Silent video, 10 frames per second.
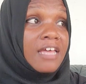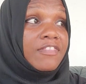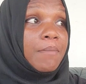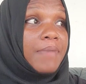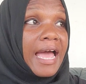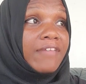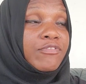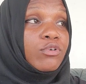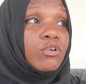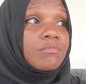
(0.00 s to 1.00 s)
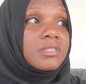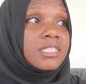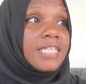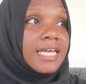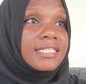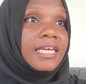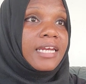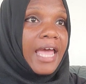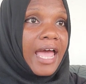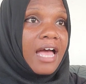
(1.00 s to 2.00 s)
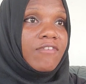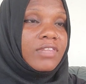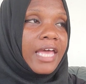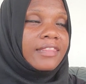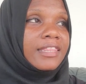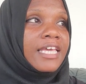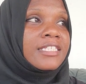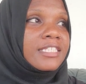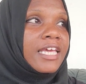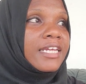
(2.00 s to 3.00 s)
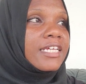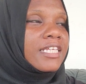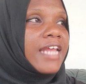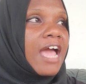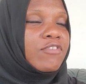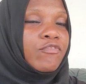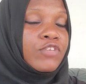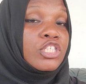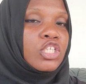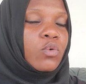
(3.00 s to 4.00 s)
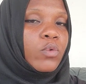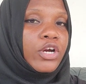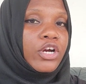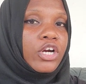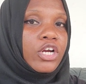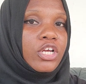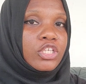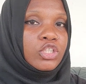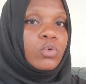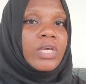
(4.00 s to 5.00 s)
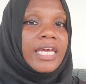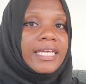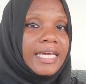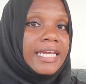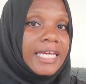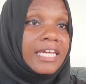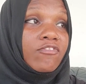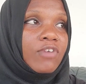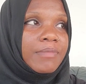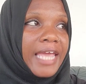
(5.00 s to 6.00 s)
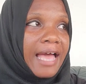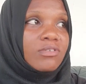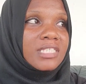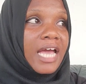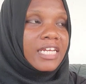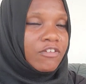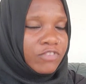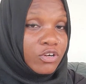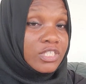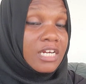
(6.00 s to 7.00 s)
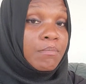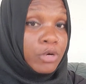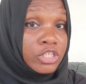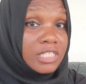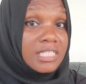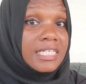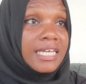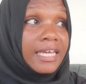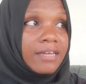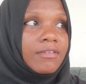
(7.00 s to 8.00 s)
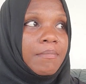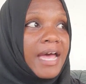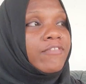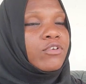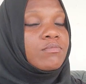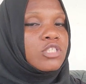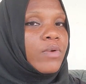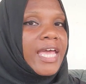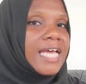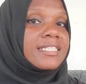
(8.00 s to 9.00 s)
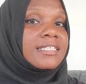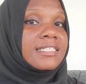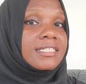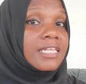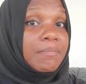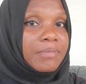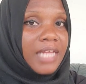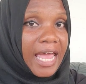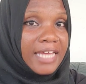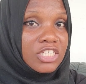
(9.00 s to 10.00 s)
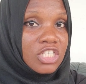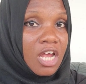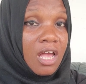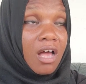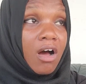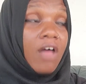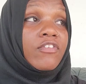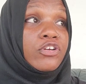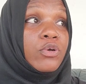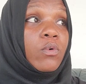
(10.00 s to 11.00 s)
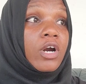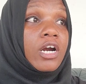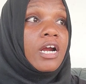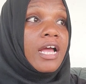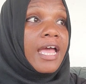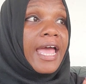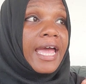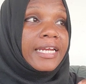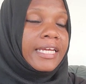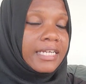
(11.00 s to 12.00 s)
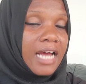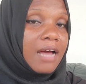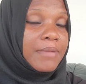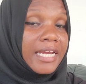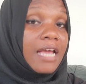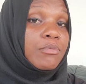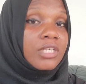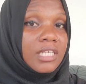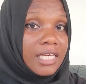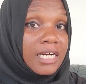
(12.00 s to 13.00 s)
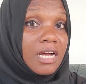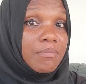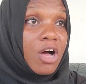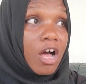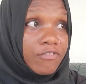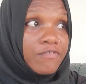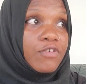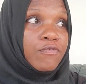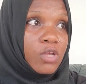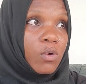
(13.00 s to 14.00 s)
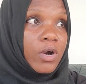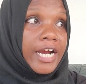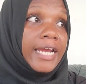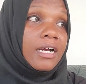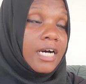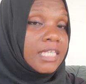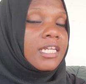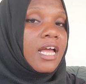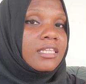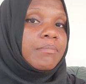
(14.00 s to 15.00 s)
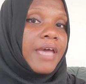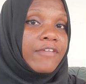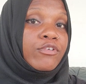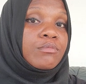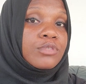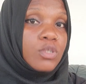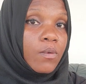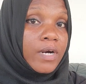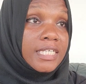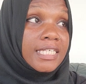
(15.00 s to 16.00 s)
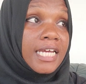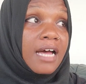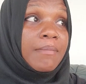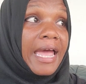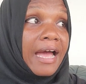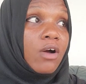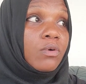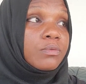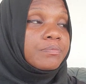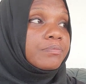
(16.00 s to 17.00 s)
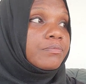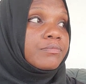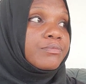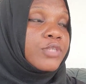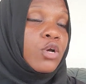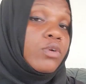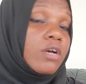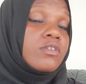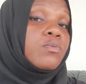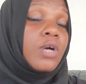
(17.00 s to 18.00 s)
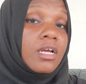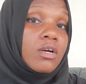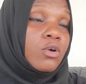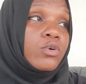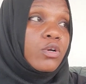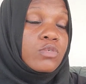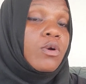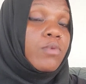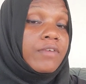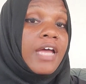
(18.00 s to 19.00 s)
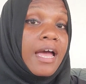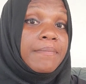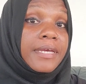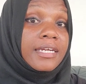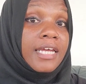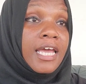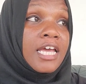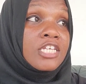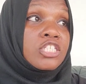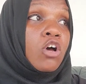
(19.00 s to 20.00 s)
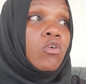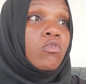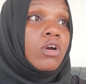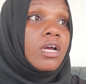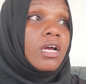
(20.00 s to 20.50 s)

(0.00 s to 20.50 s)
the bathroom doesn't have like it's it doesn't have a feature where you can get in from the outside if there's an emergency in the bathroom. So it has a slip latch on the door. Had he not been able to get up off of the floor and unlock the bathroom door to come out, who knows what who knows what would have happened. So